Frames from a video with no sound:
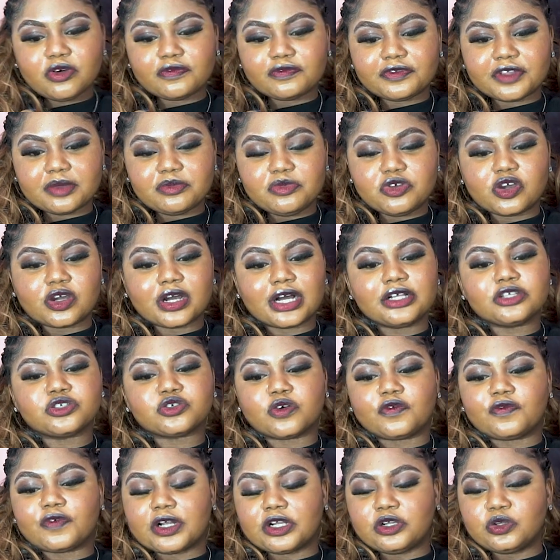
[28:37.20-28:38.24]
of them, you can't
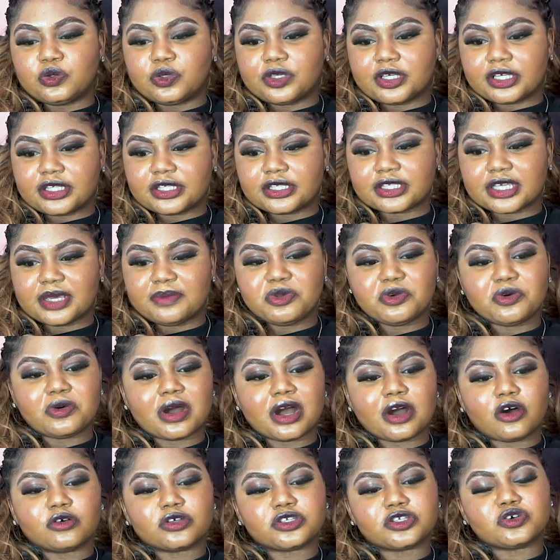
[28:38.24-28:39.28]
overlook it. If you
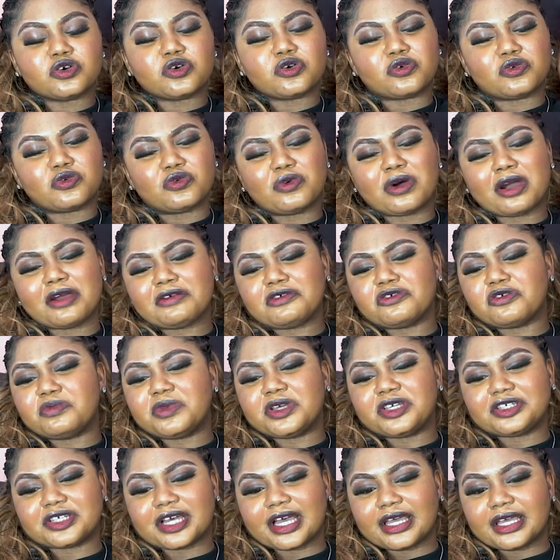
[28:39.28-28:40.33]
have also your warrior, you'll
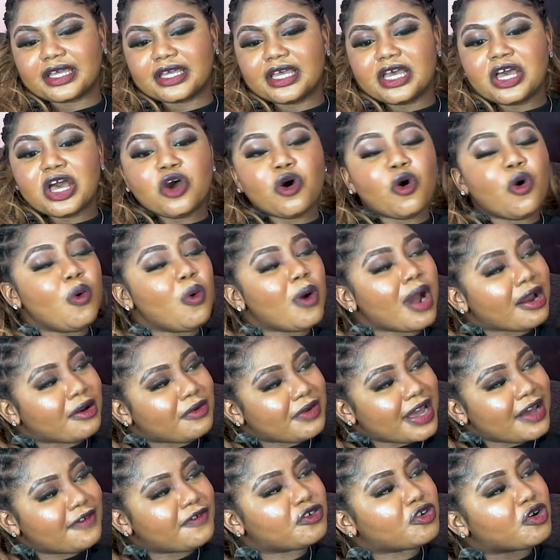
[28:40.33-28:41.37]
be jai. Oh,
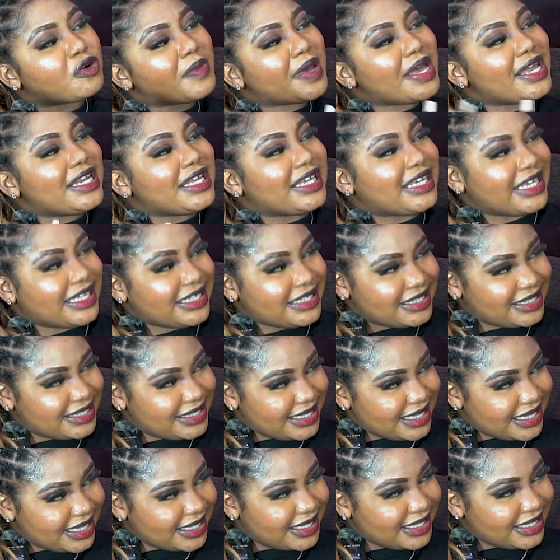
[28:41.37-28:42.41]
worry, I think I'll be
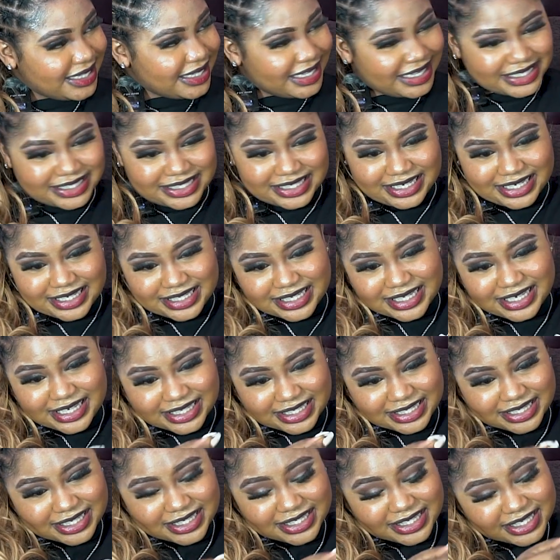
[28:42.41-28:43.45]
see. You think
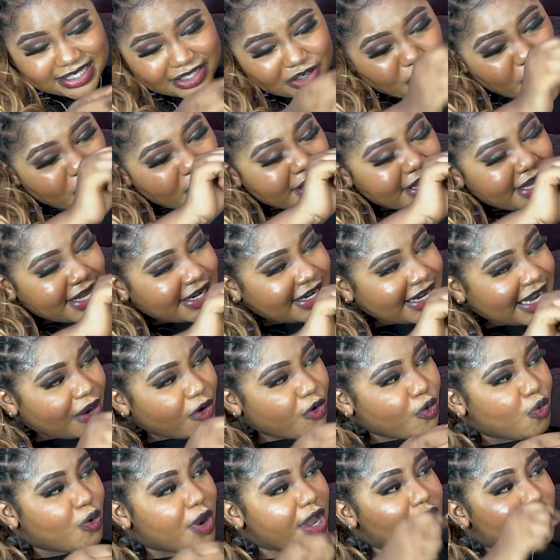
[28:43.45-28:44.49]
it's now
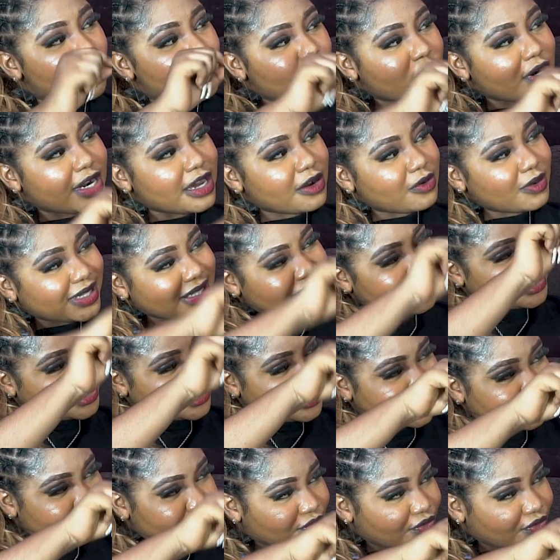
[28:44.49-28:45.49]
way who now want to see.